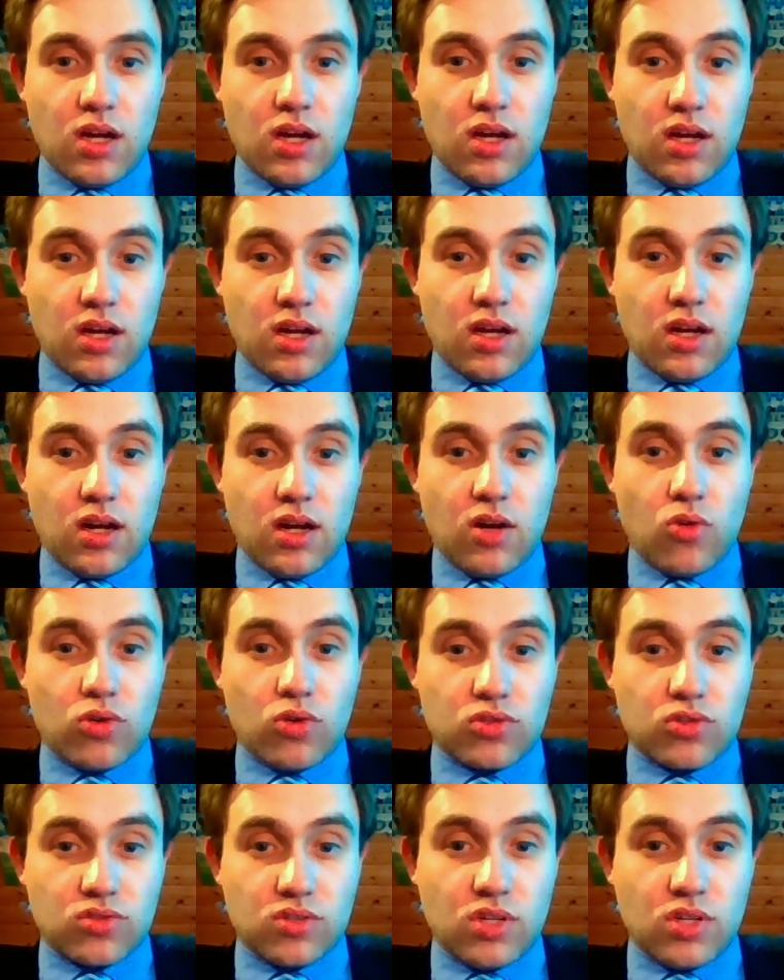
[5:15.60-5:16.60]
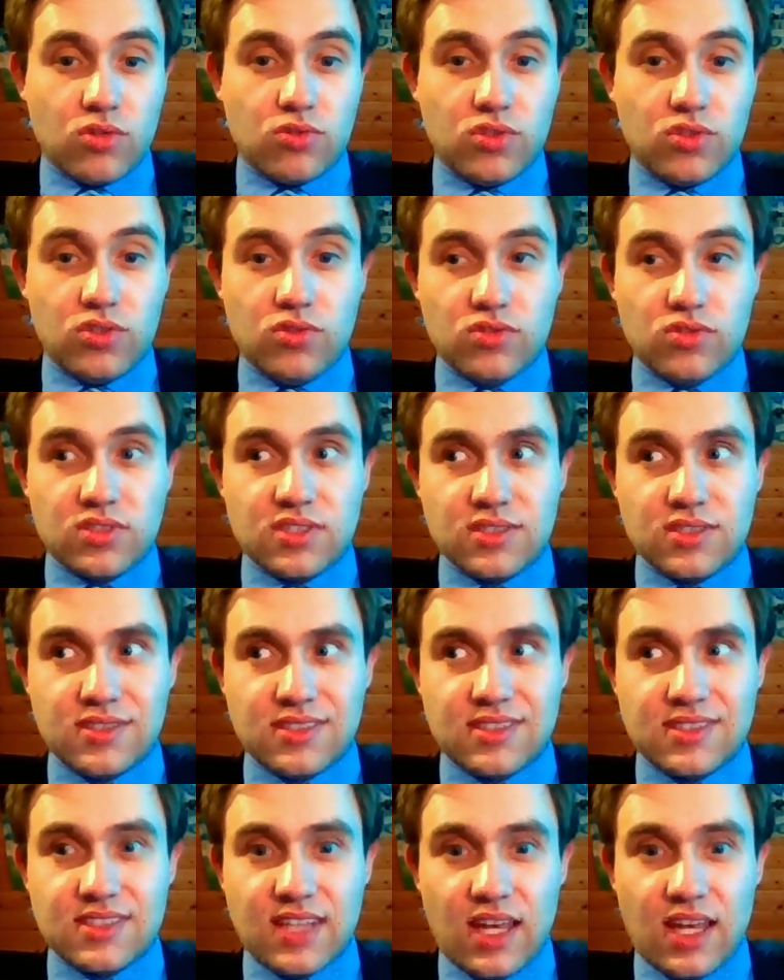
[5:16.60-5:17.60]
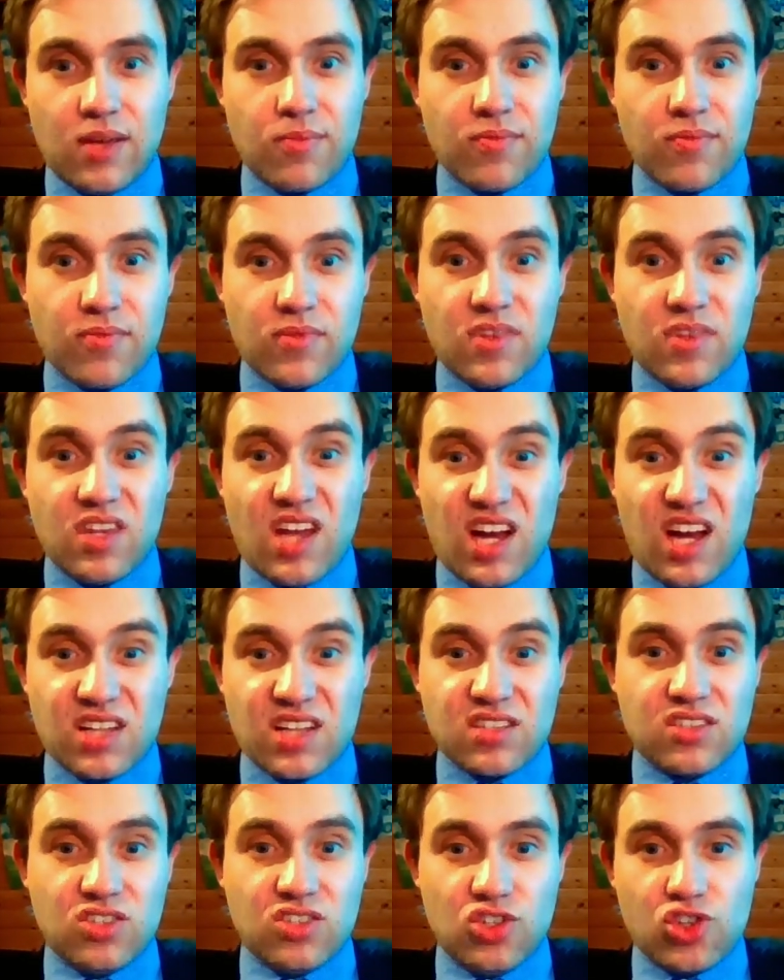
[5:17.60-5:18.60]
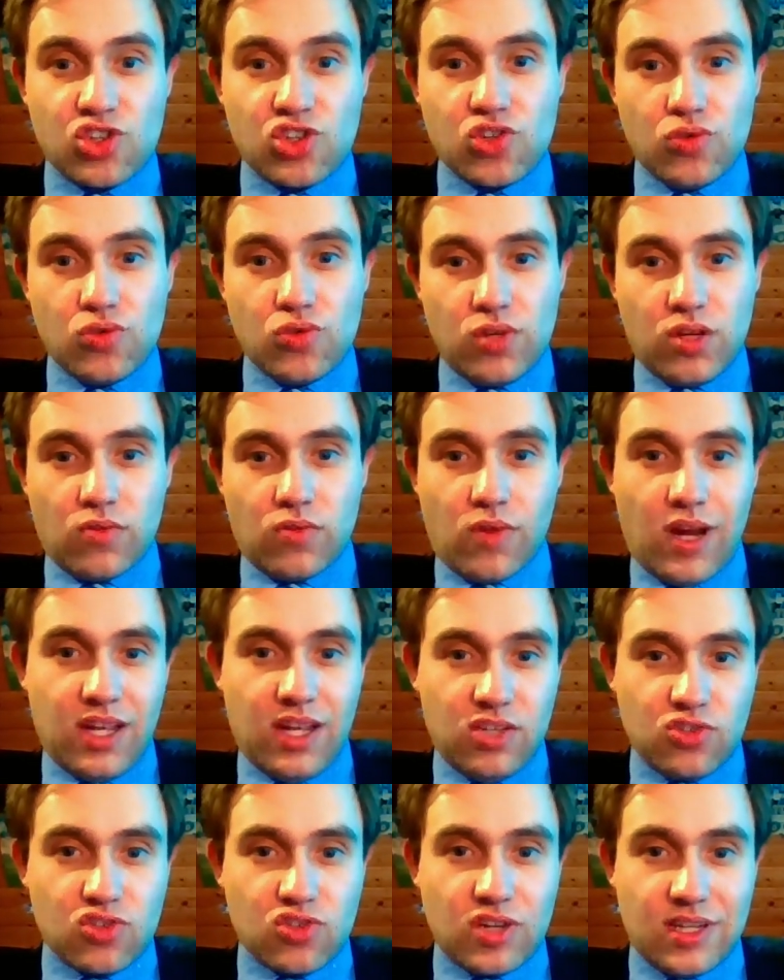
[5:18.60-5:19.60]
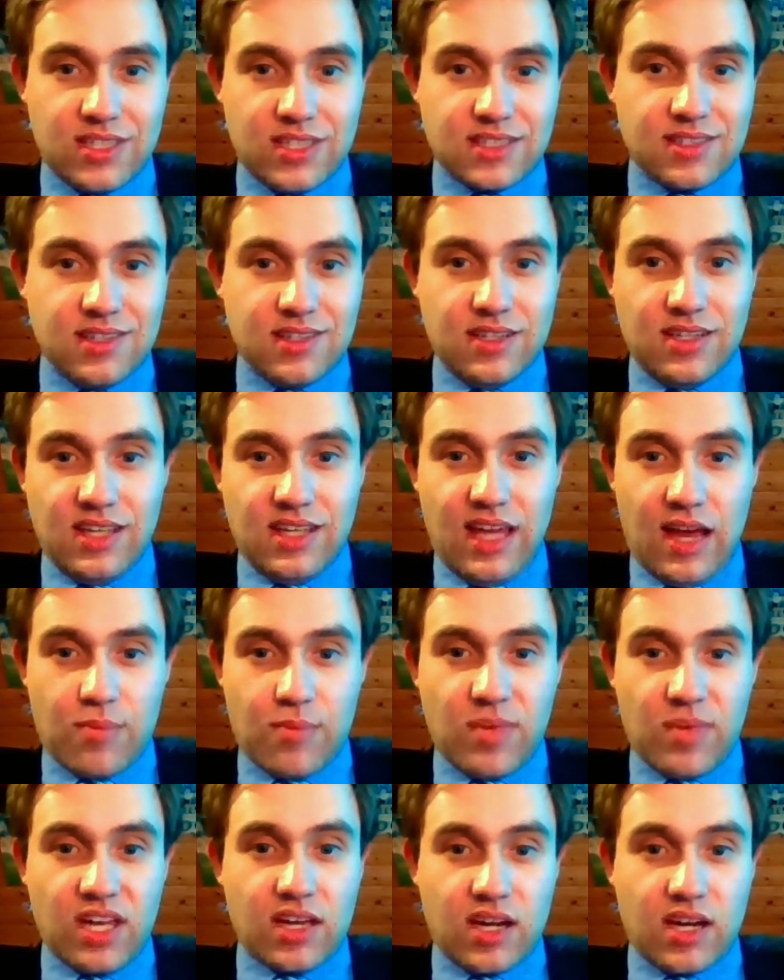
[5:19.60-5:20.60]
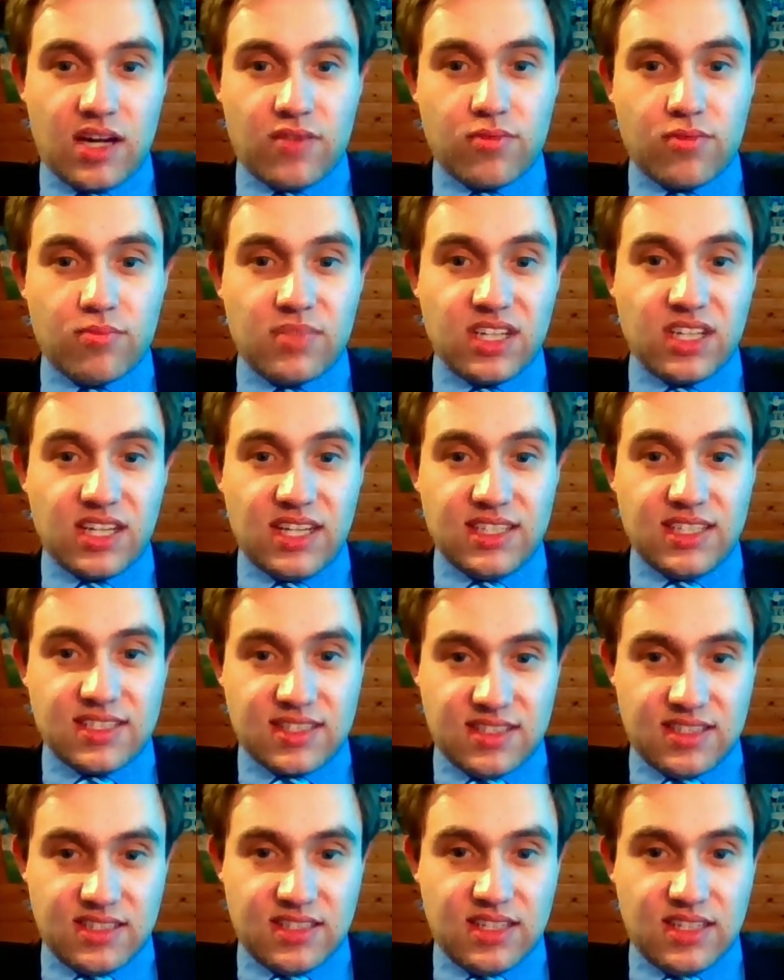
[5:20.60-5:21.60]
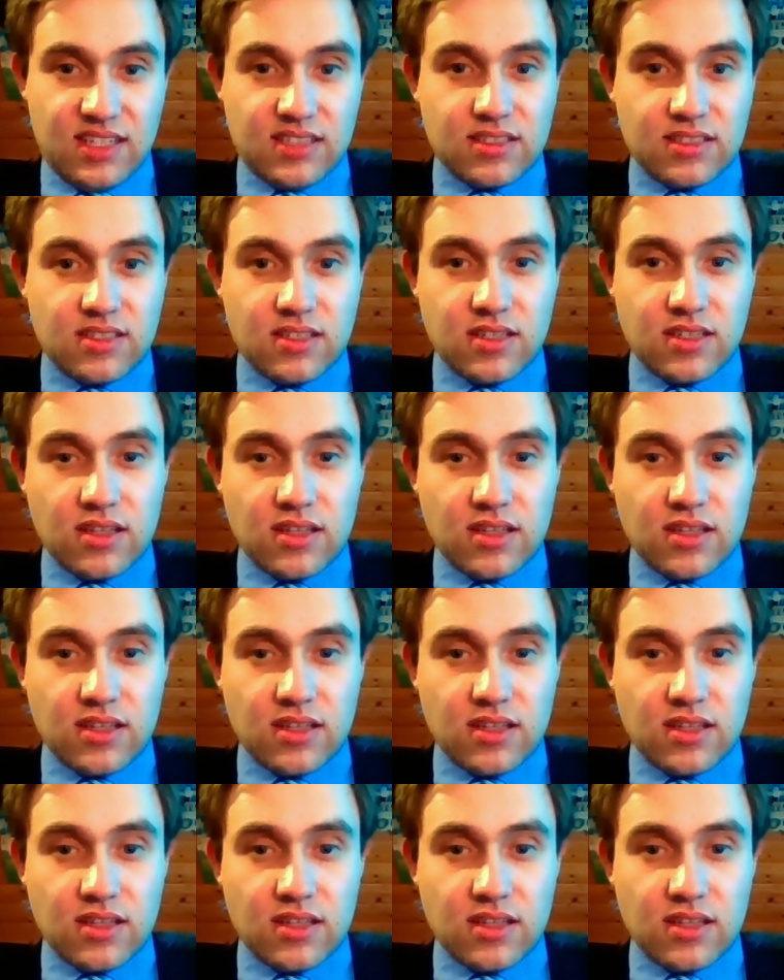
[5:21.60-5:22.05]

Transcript: uh, are also known to use the same Nazi shooting range as the MEK from Dresden did.